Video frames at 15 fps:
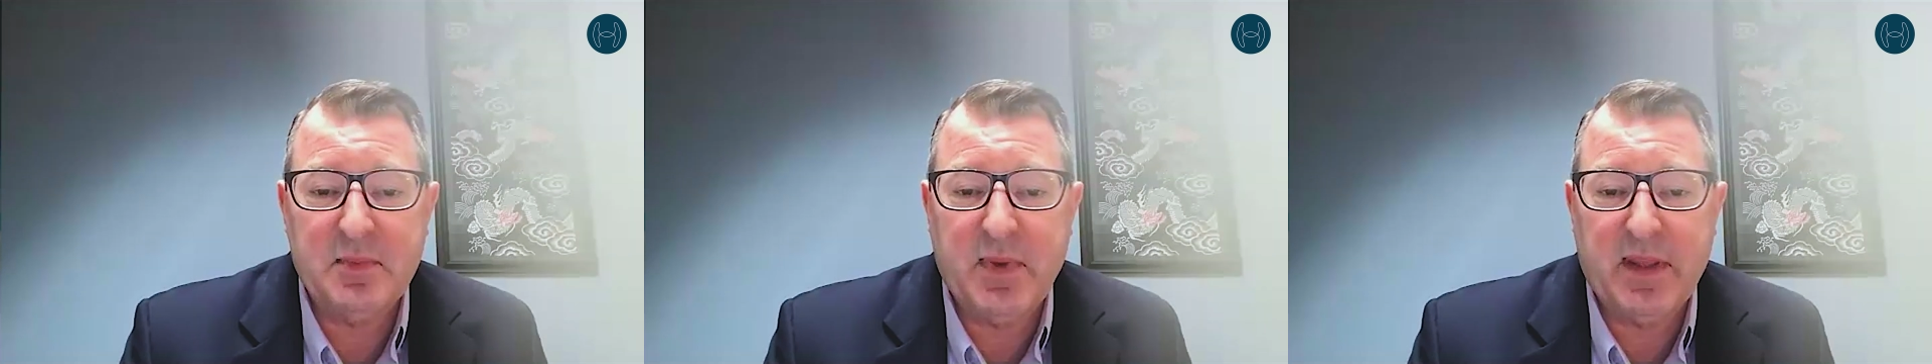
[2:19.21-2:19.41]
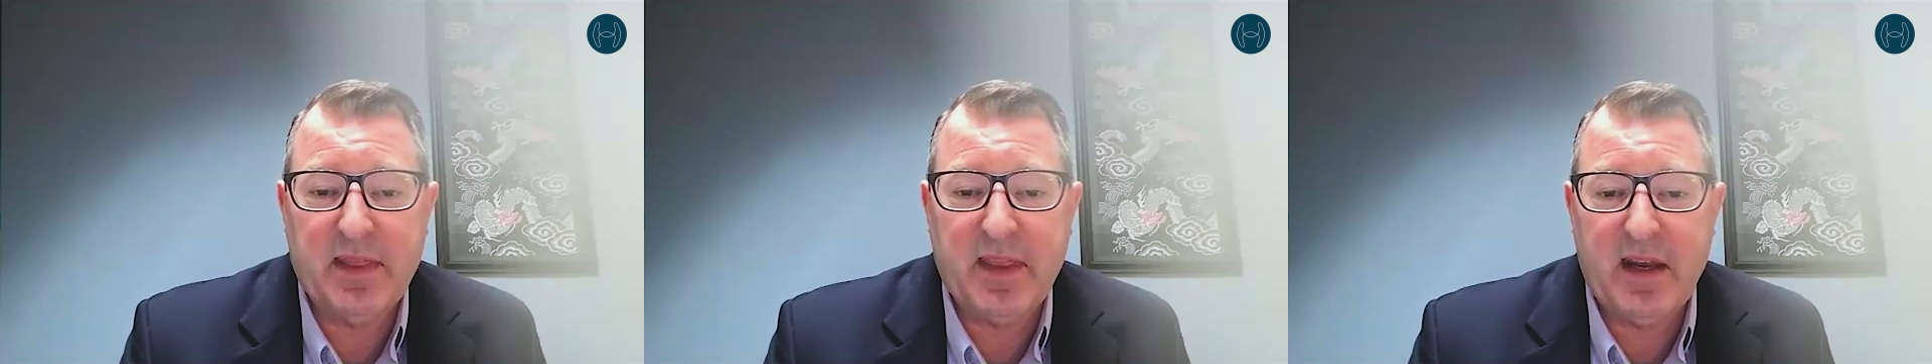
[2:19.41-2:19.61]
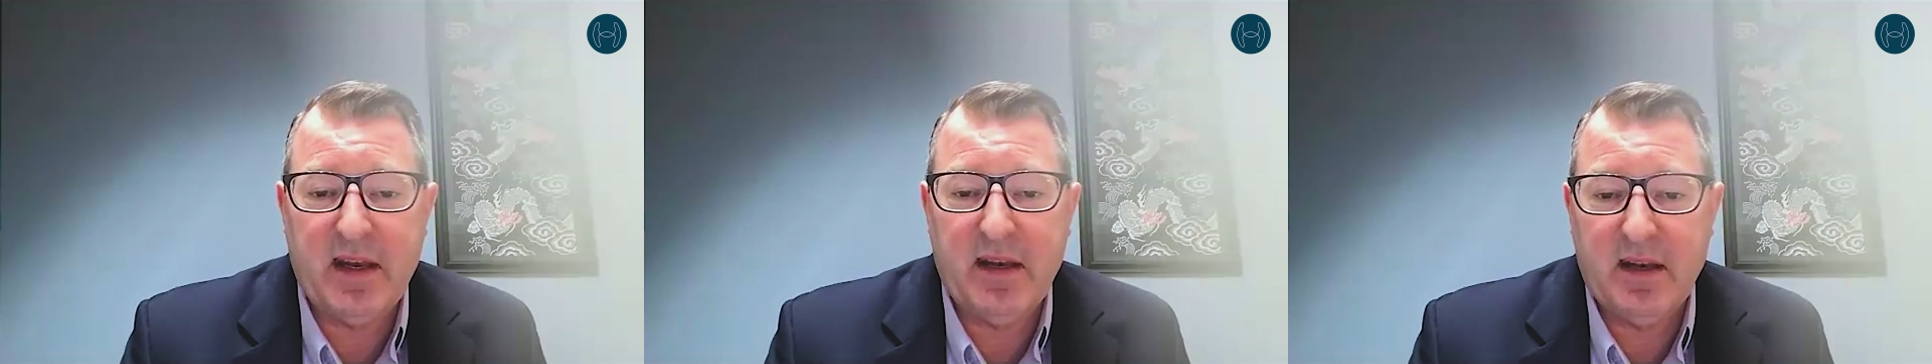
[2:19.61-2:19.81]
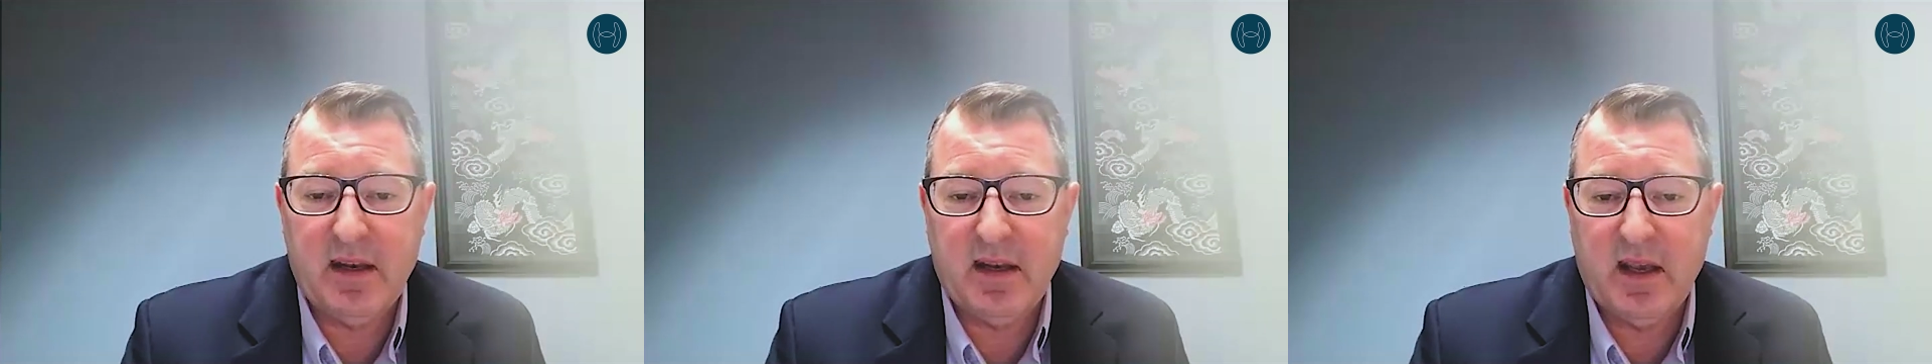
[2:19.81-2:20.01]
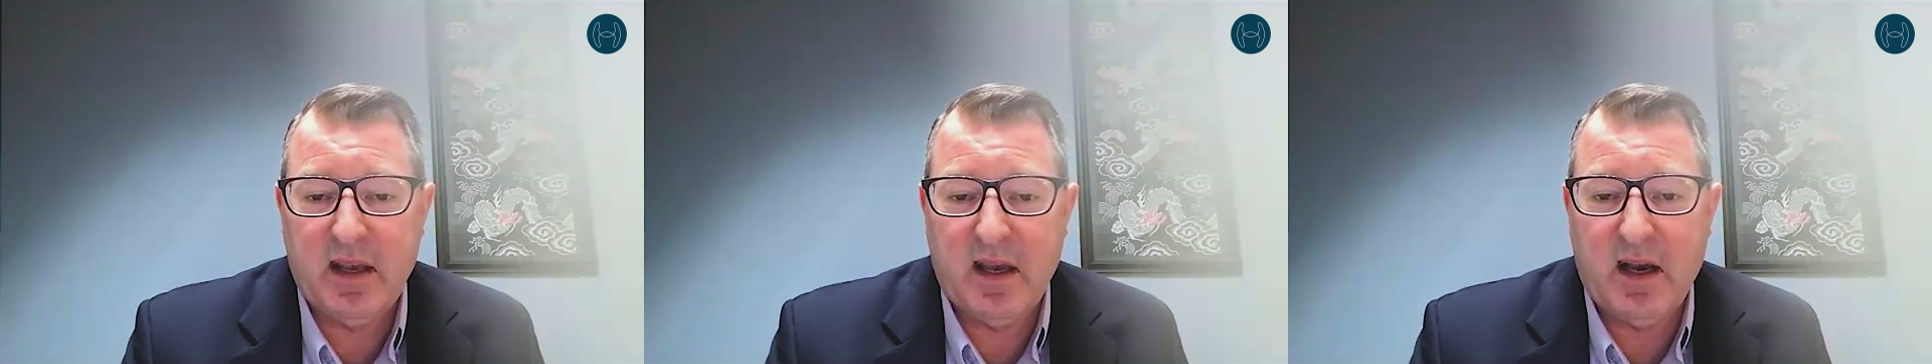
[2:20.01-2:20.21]
but
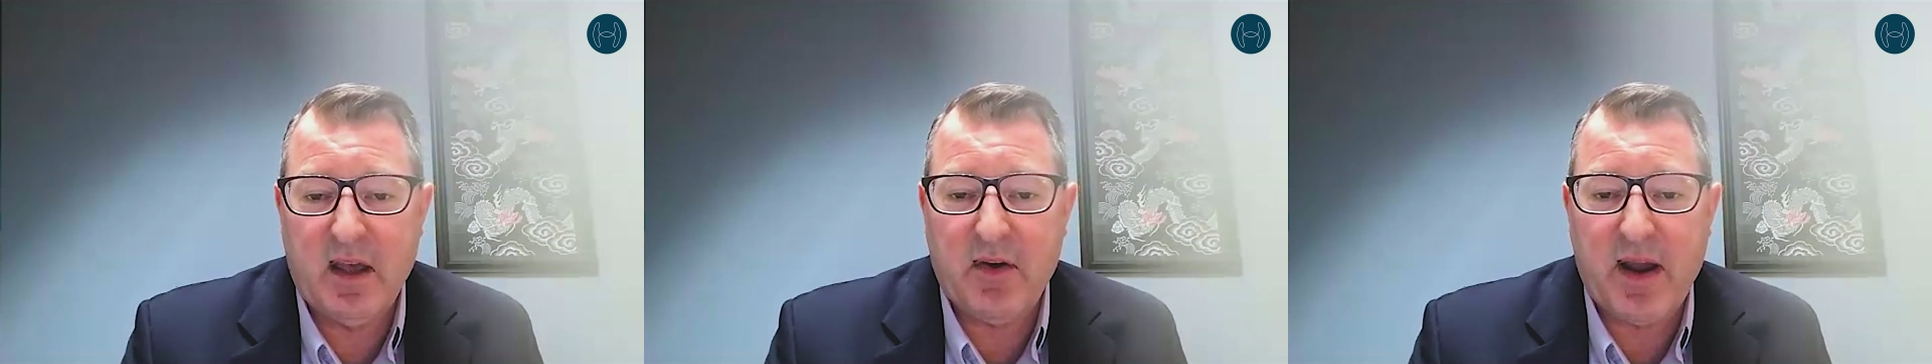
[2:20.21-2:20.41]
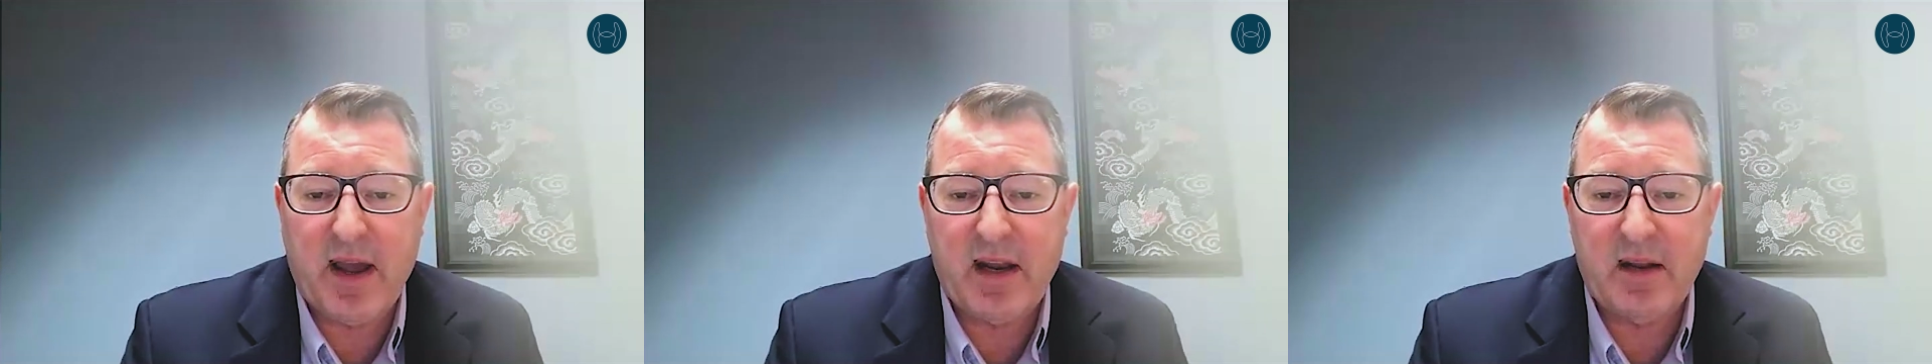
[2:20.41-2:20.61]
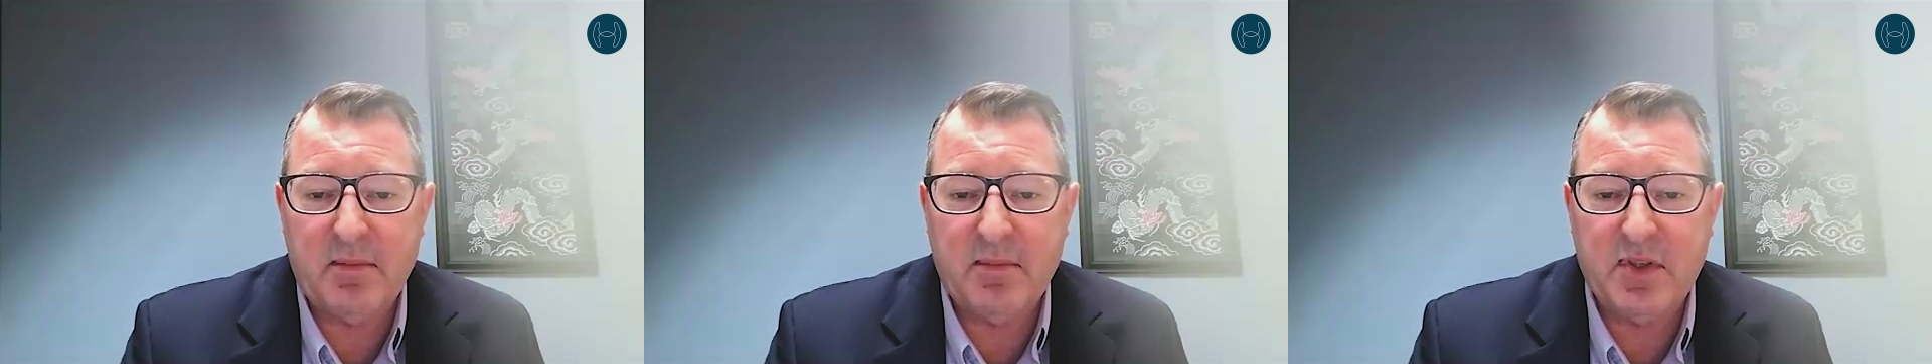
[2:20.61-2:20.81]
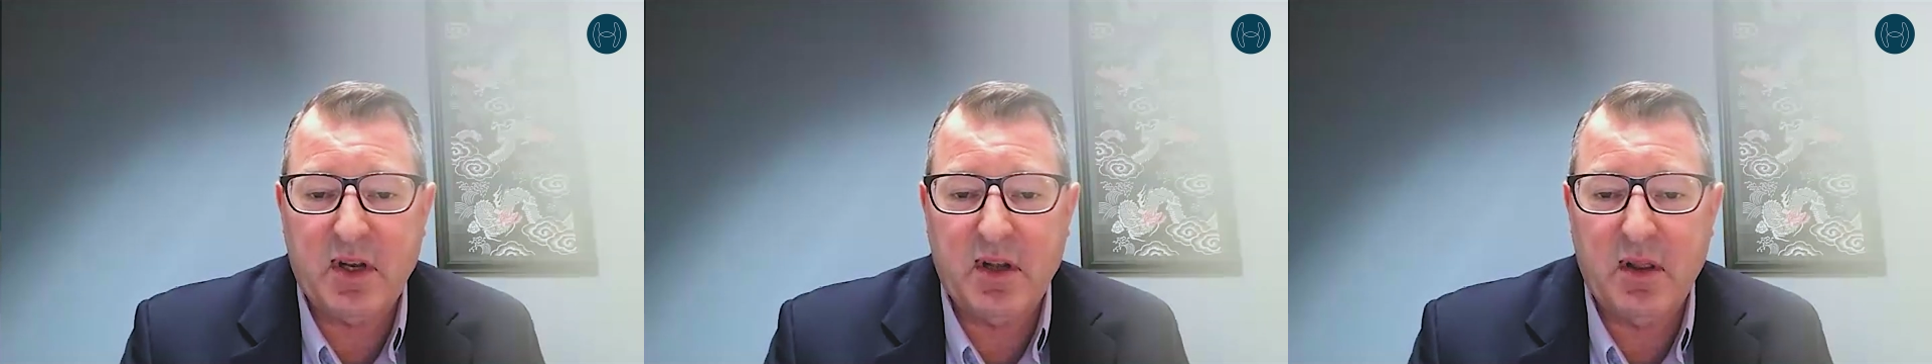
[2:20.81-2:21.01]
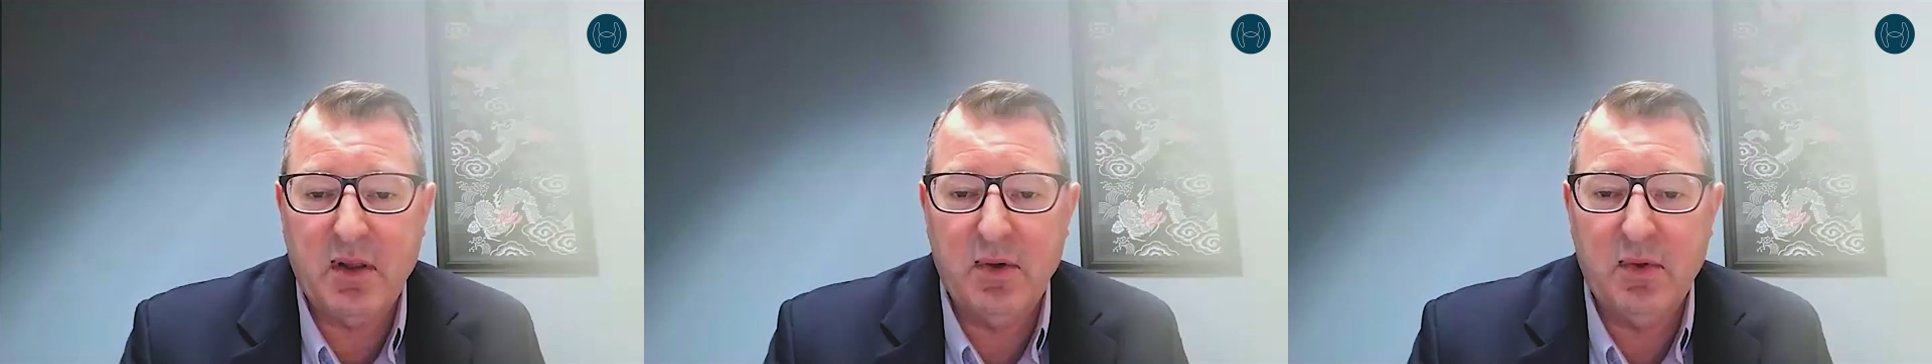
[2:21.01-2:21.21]
then other items
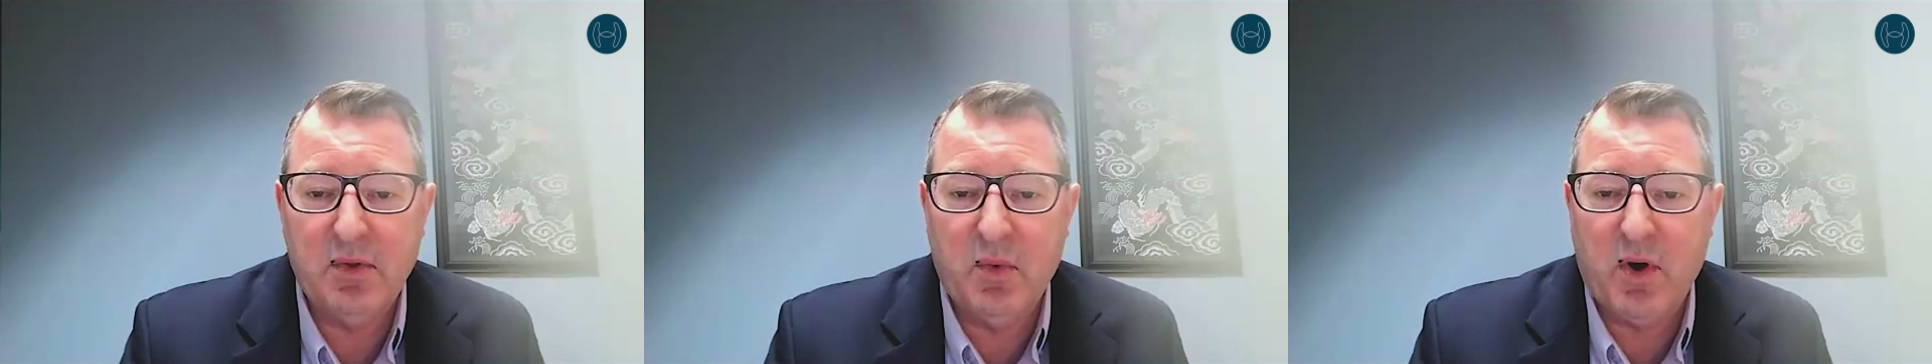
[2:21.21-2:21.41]
include